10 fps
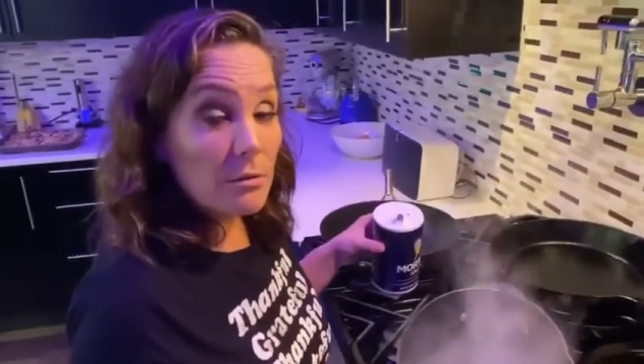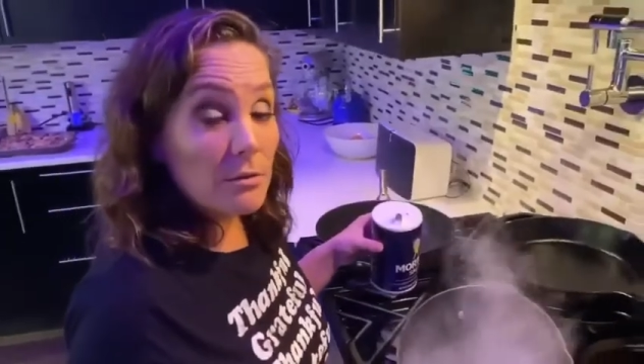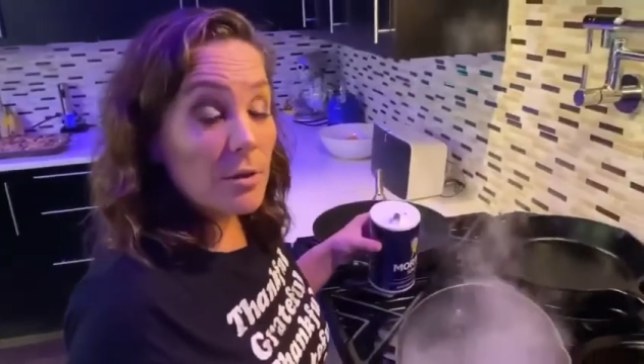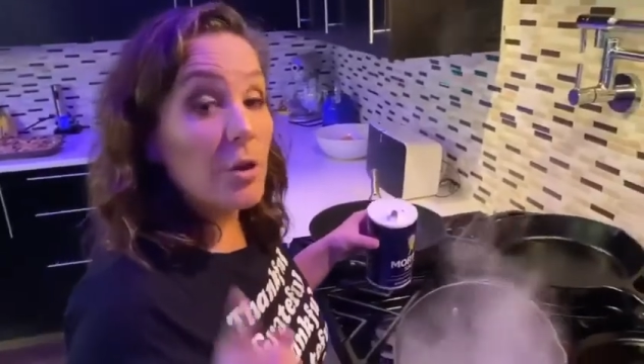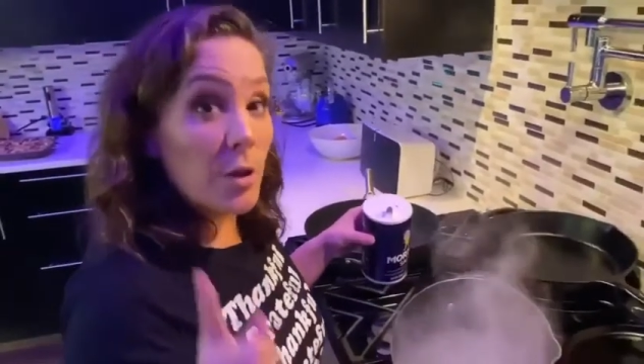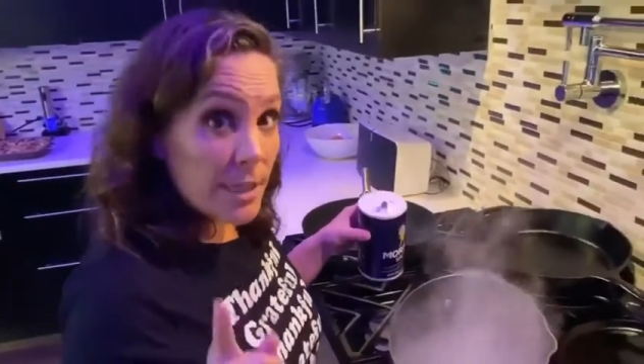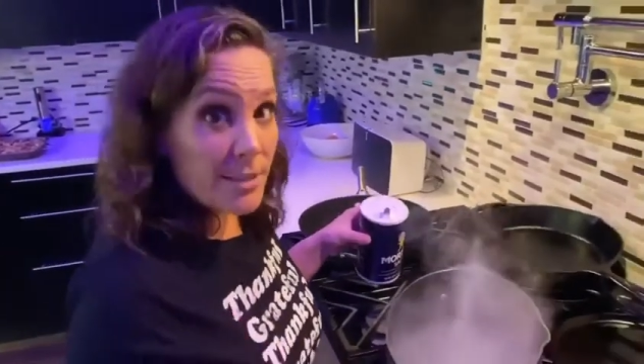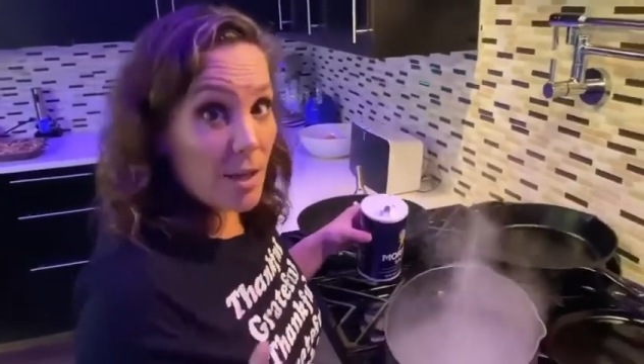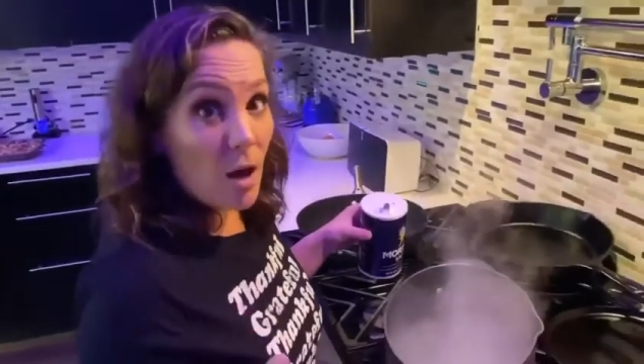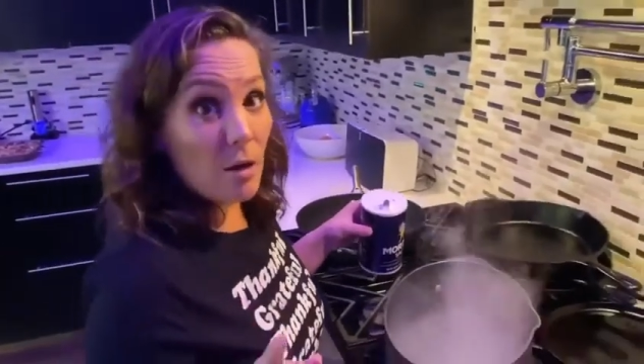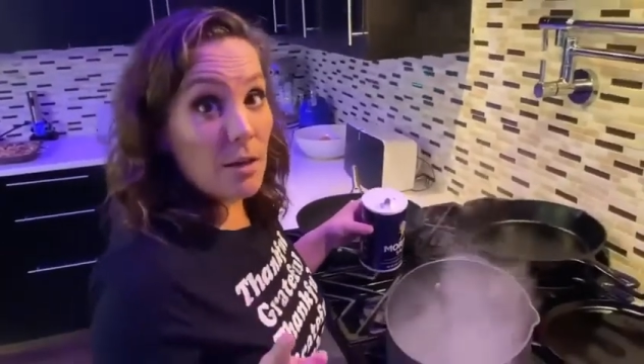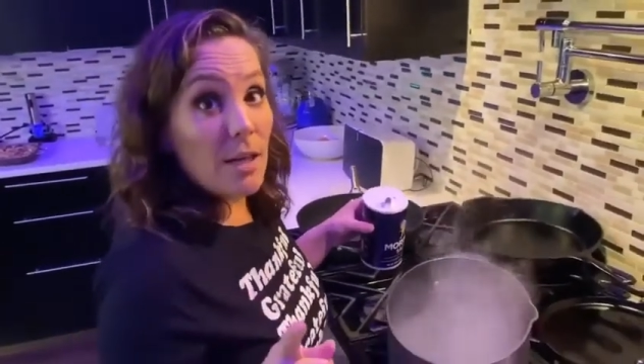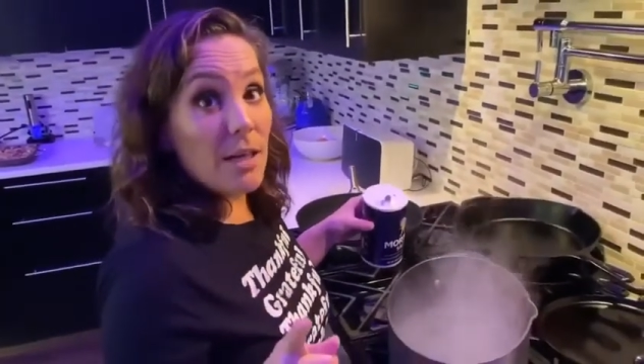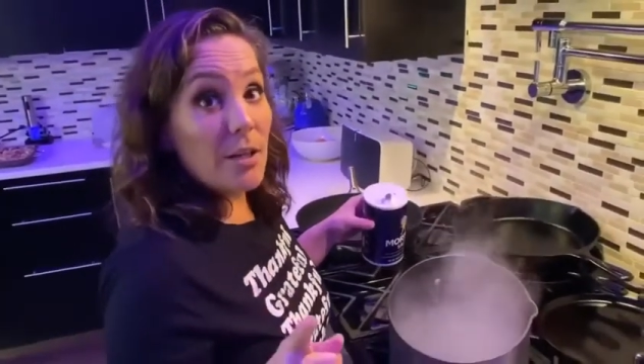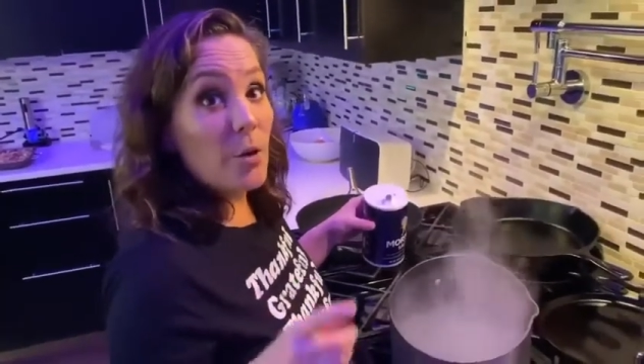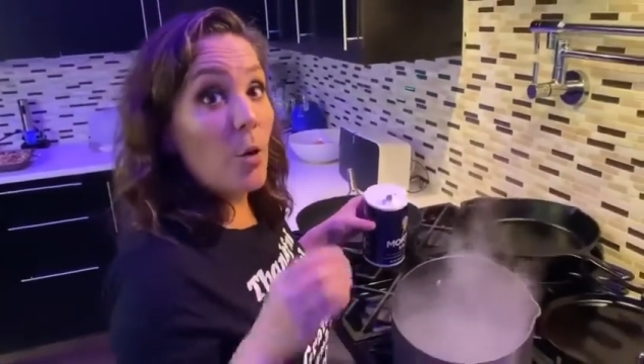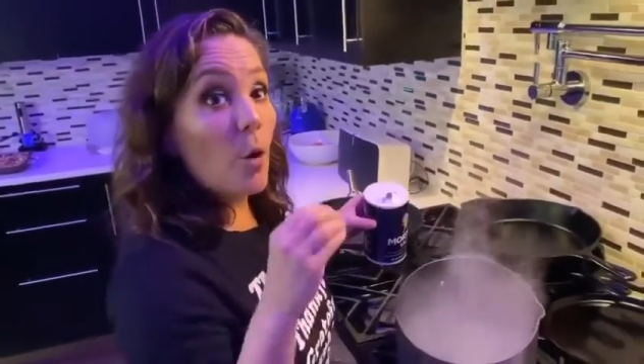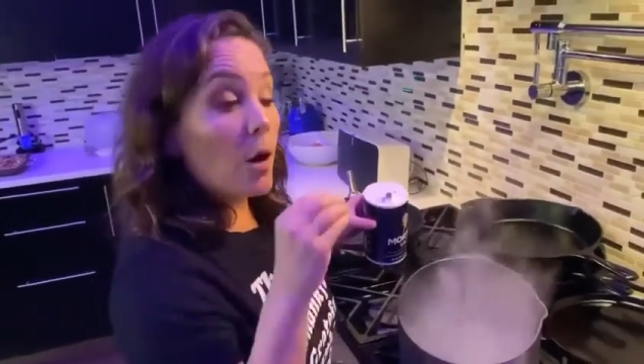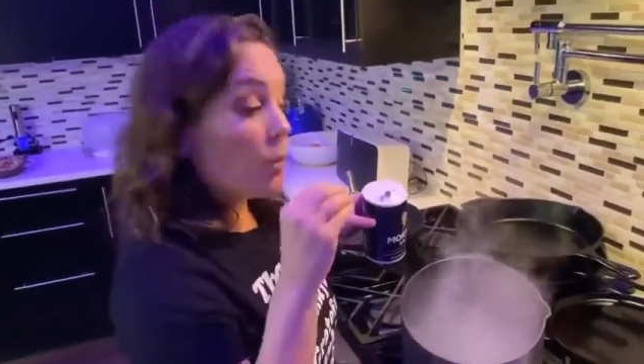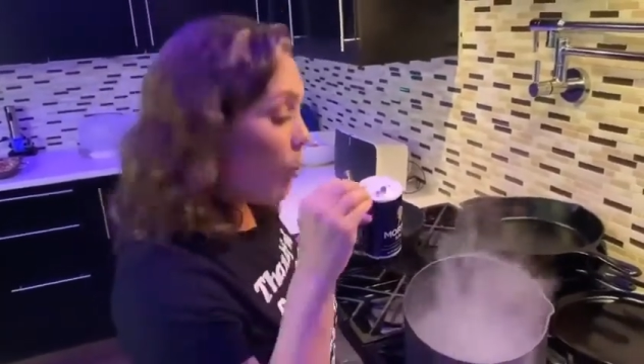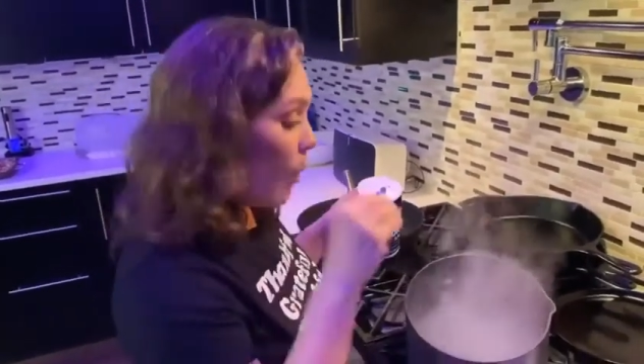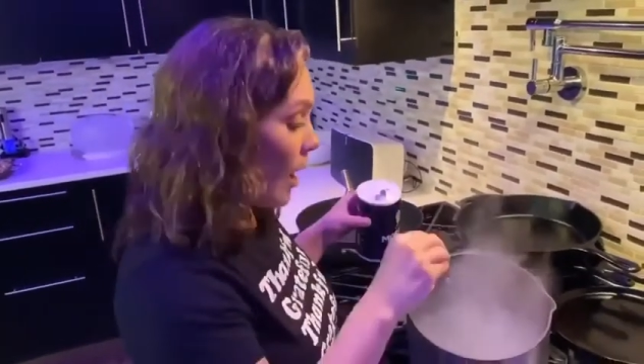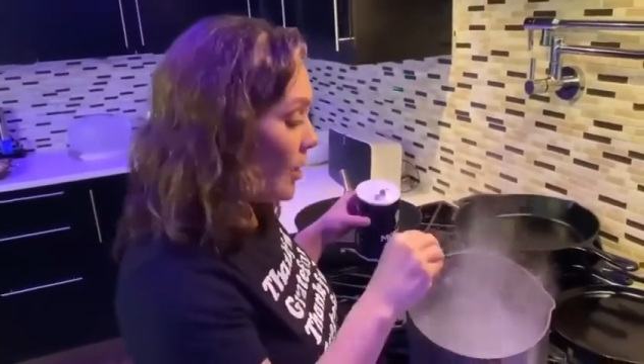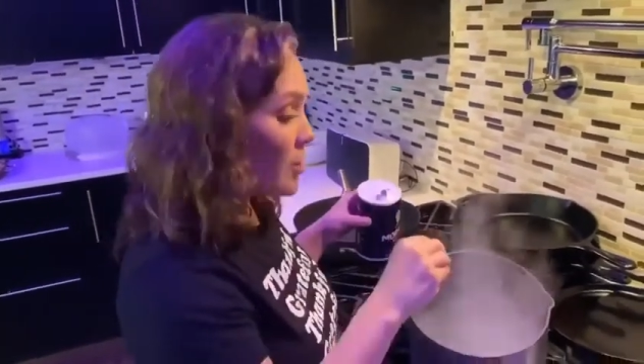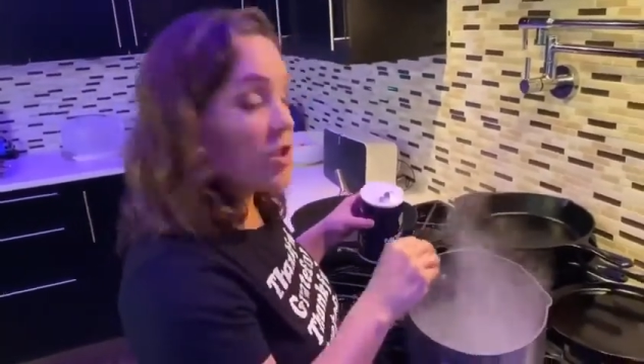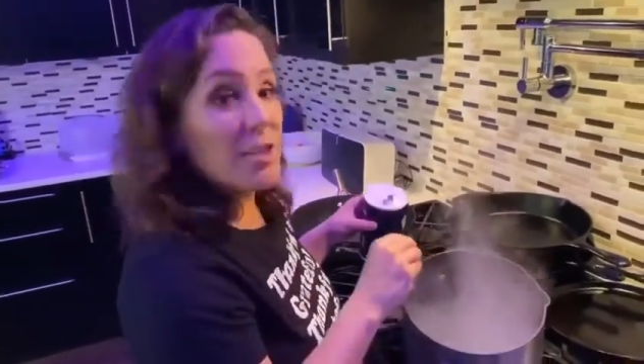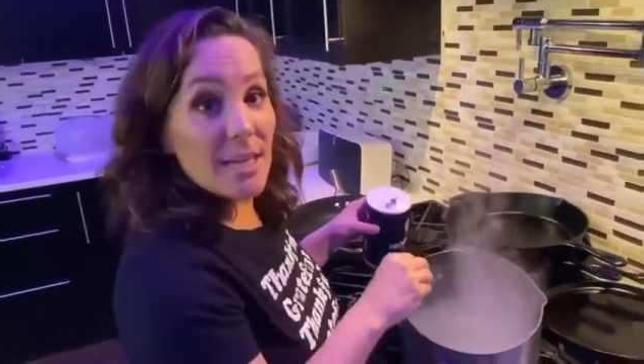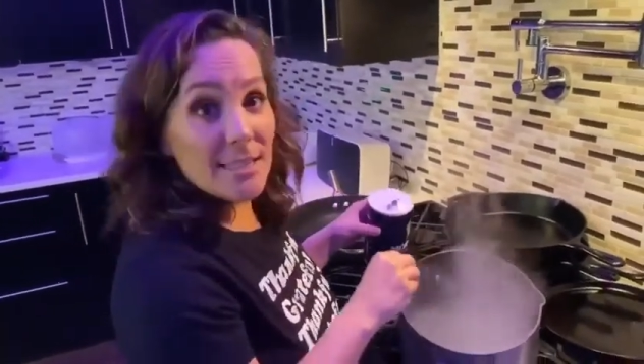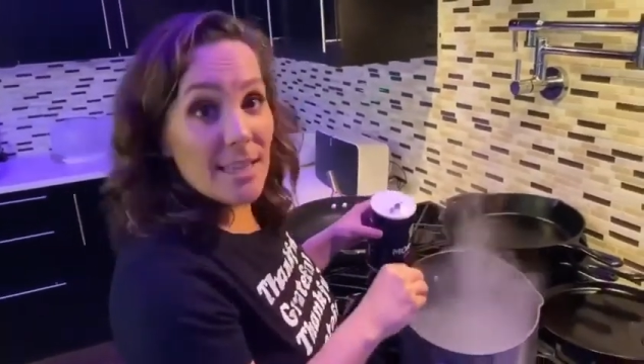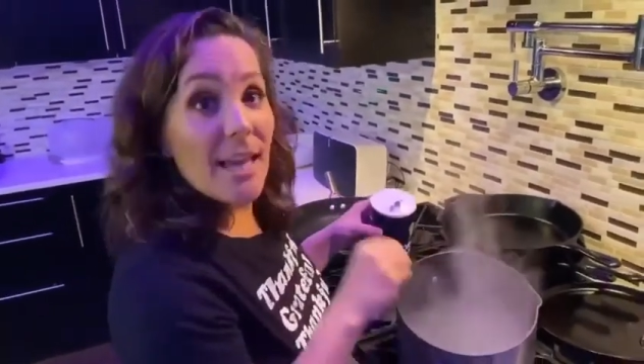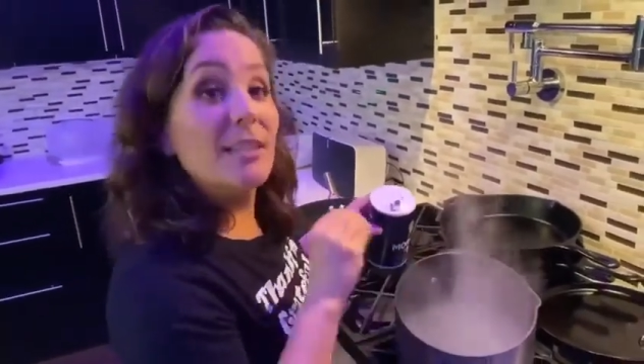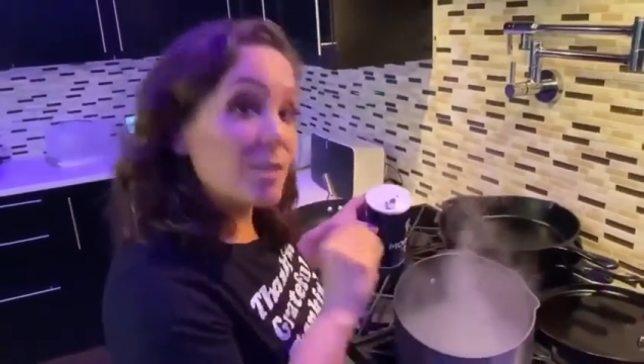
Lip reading: You need salt. Your water should taste like